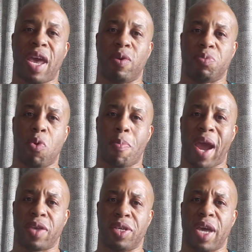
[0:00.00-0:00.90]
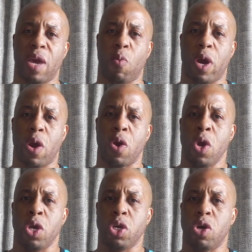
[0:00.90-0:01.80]
it was more back in the day where
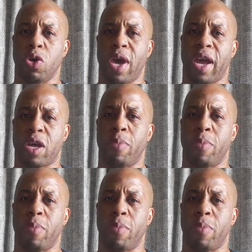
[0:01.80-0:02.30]
you had